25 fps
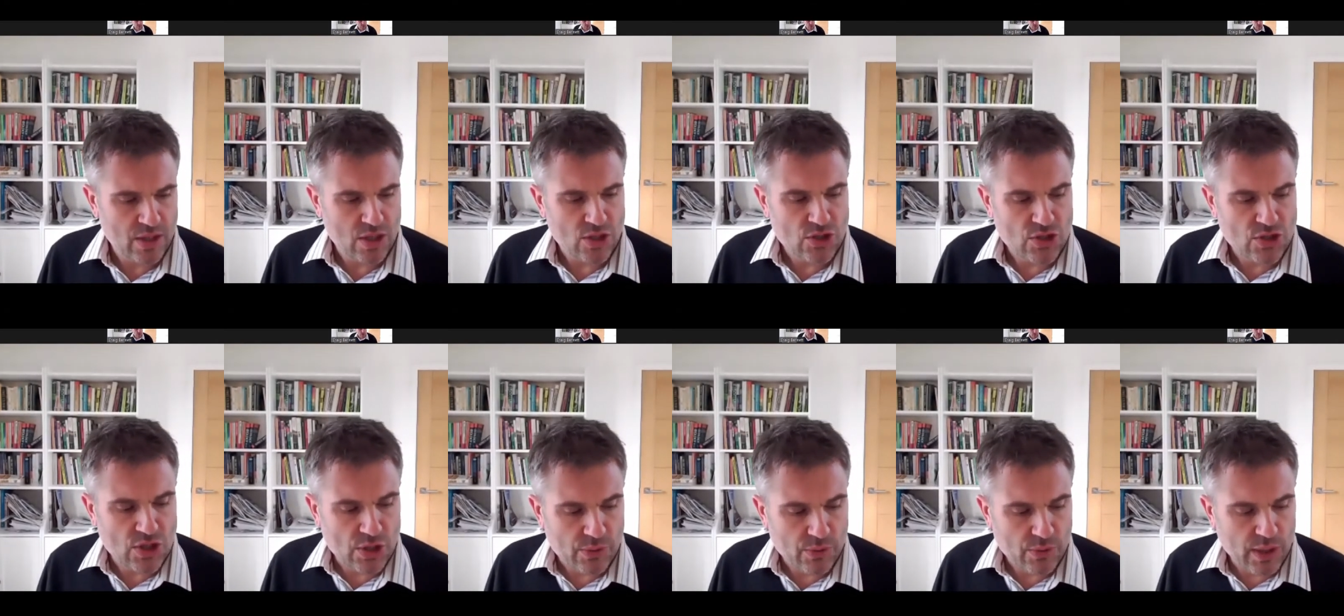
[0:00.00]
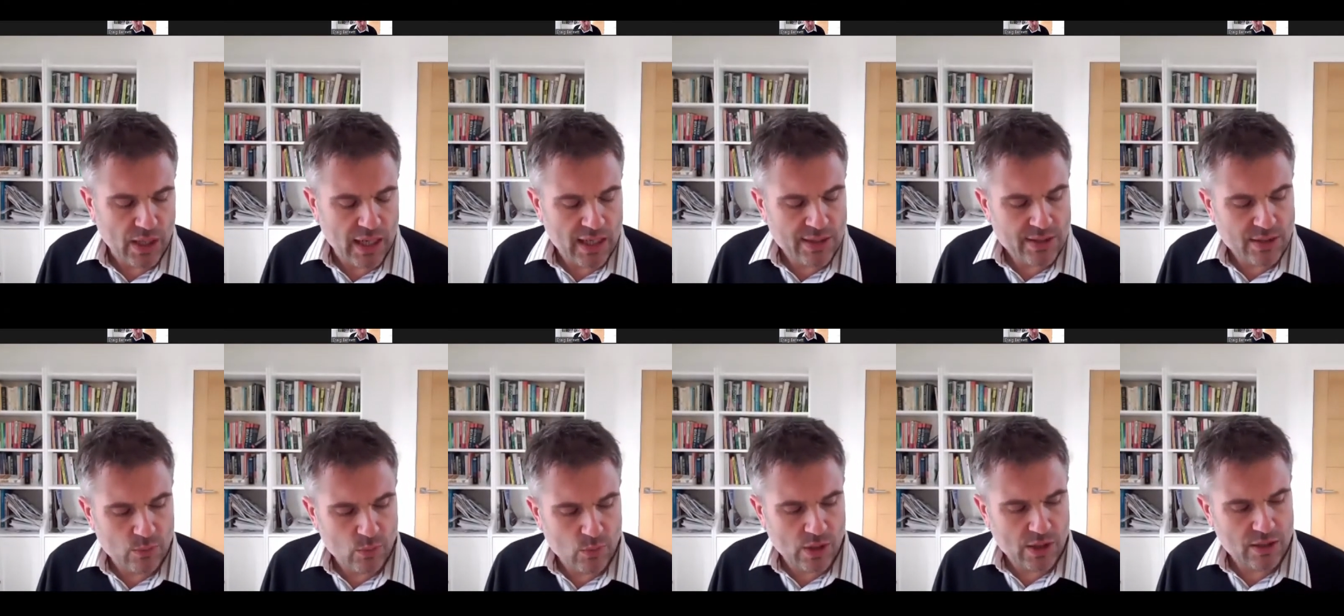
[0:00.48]
So at
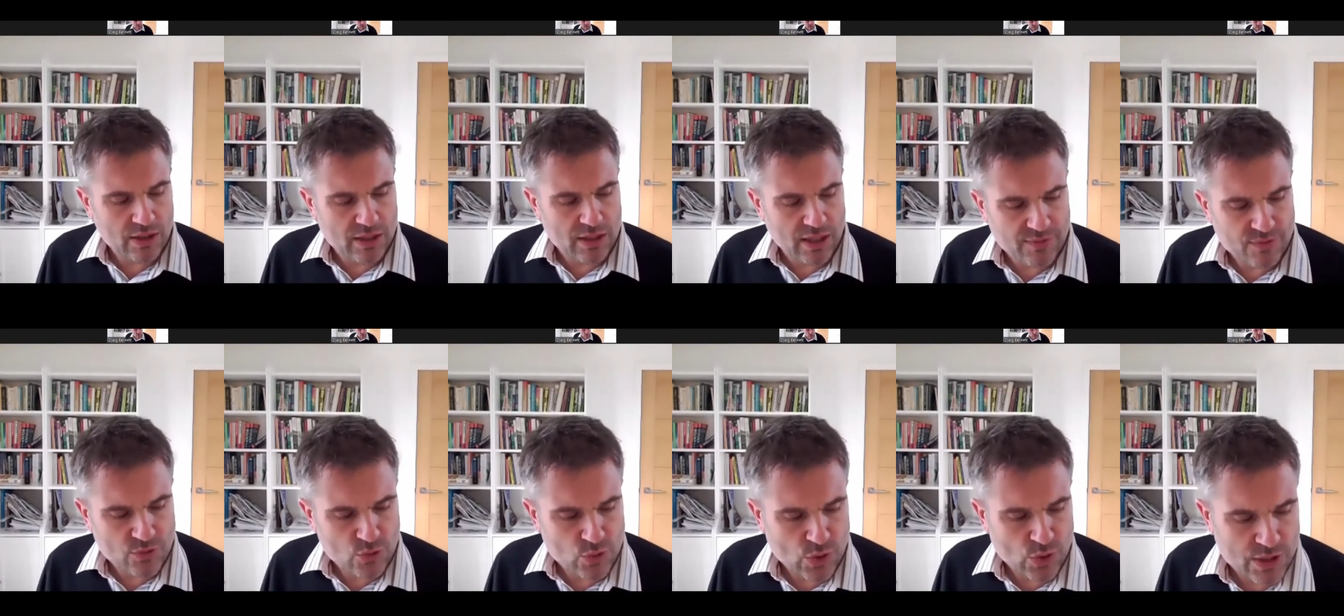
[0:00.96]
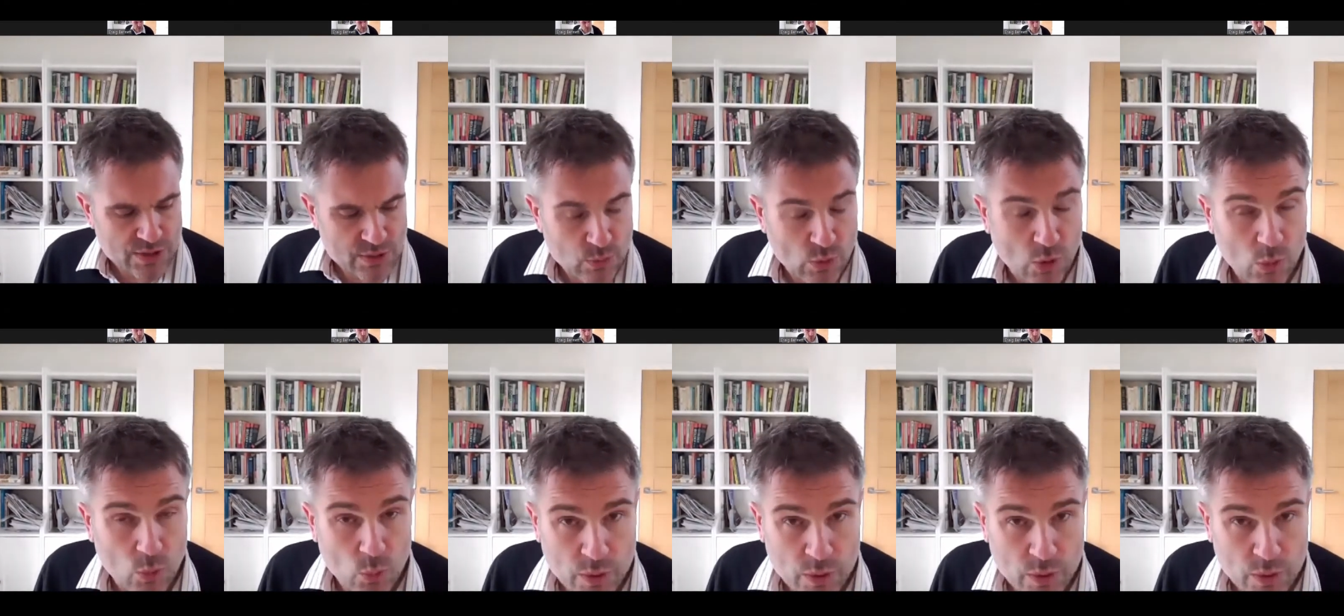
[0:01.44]
the Wildlife Trust,
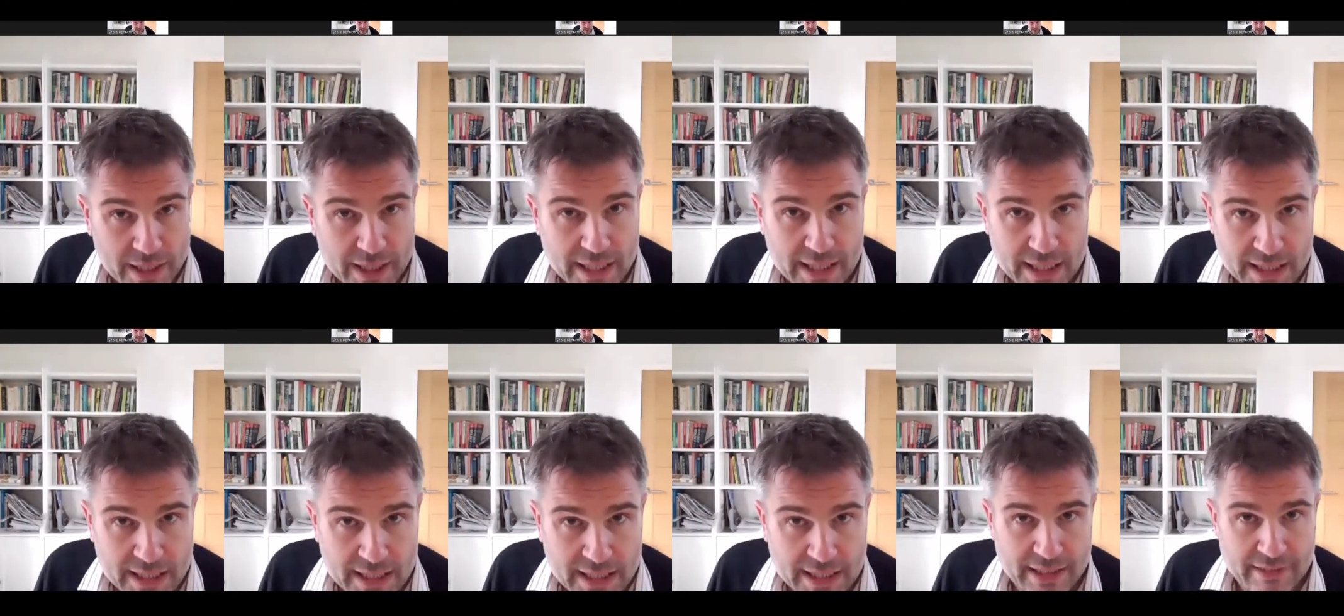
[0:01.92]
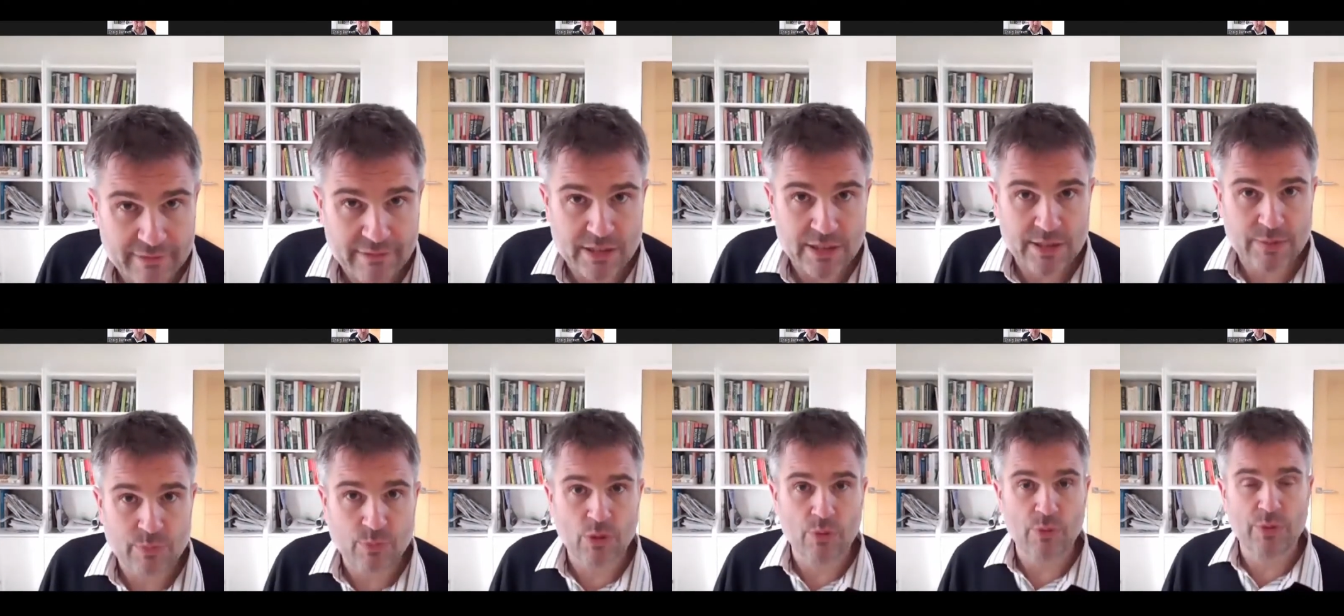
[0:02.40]
what we're clear is
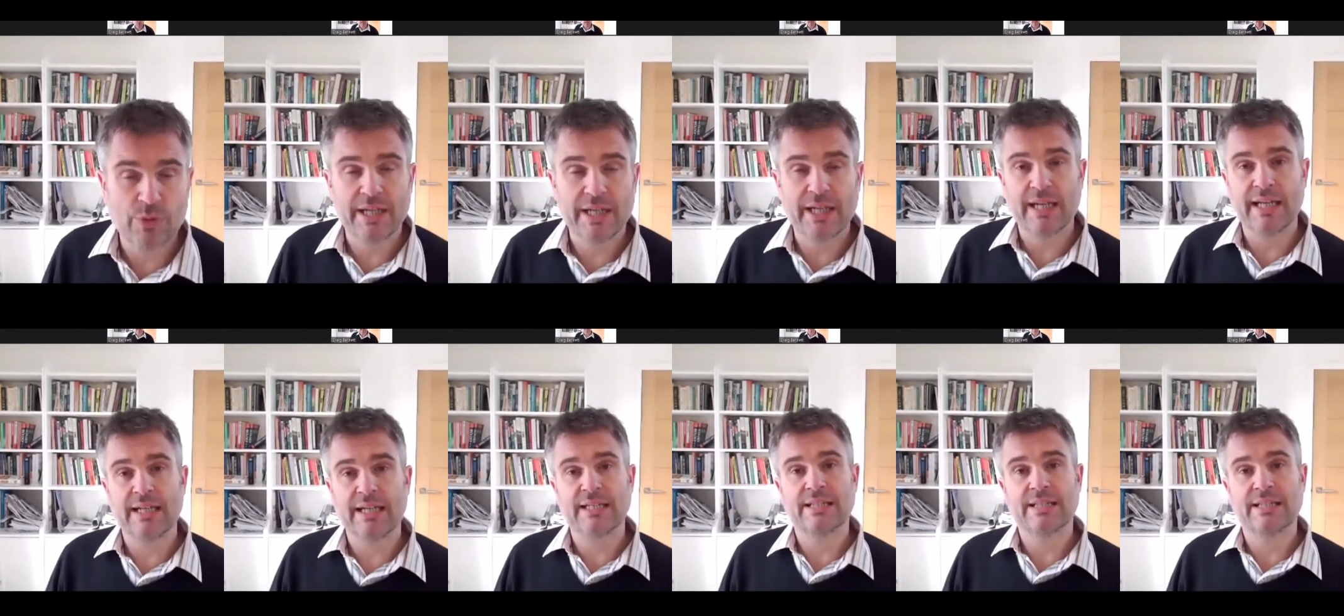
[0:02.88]
what we need is a